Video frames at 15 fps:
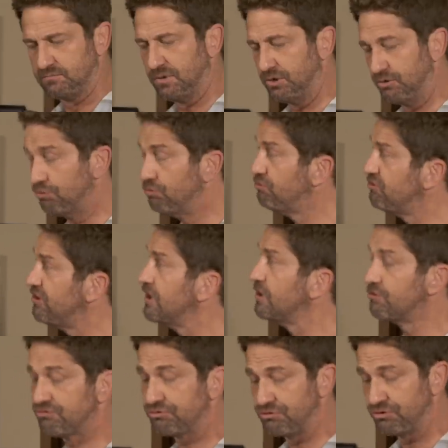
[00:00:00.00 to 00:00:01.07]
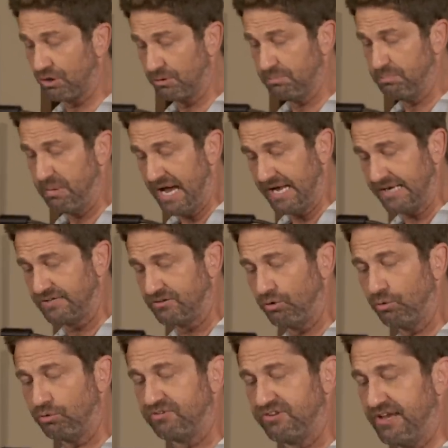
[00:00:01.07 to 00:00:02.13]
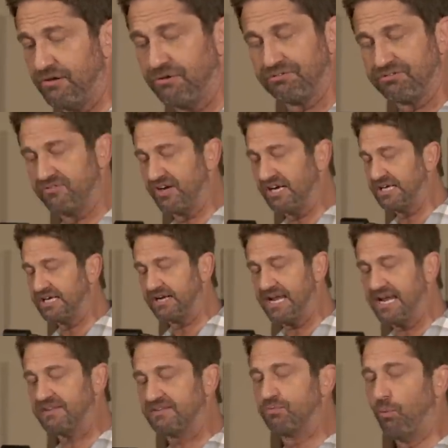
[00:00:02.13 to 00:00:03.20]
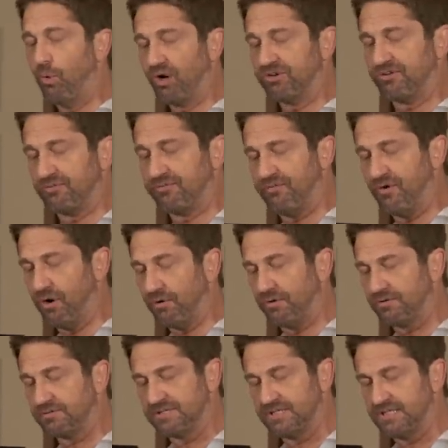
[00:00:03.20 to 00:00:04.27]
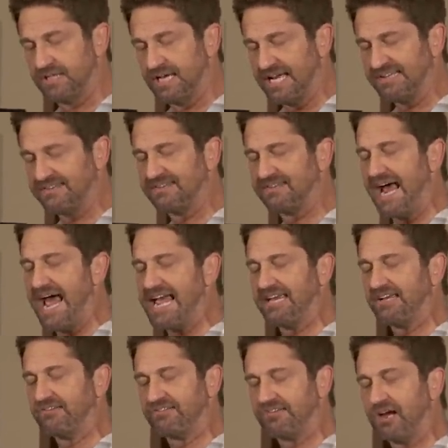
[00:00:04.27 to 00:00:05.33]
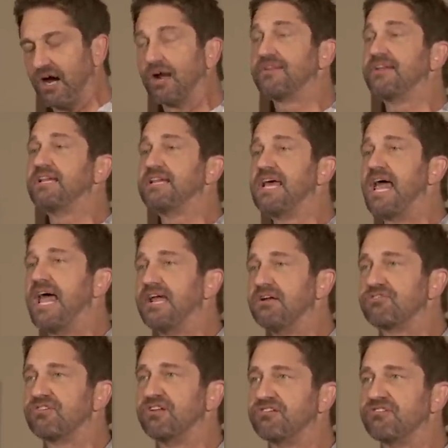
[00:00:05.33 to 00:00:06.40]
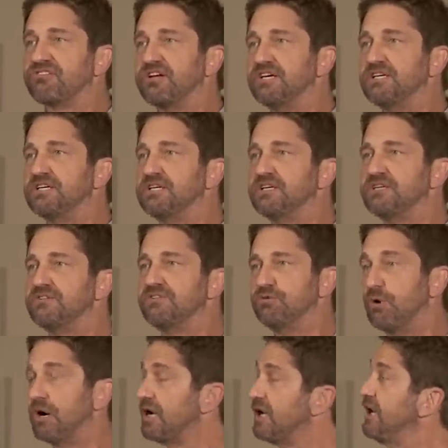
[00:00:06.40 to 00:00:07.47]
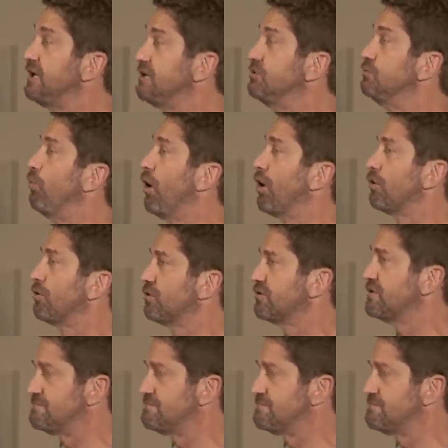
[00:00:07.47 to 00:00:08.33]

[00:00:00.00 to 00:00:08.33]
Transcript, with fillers: But those sailors who turned back told tales of a great waterfall and dragons guarding the entrance to a hidden world.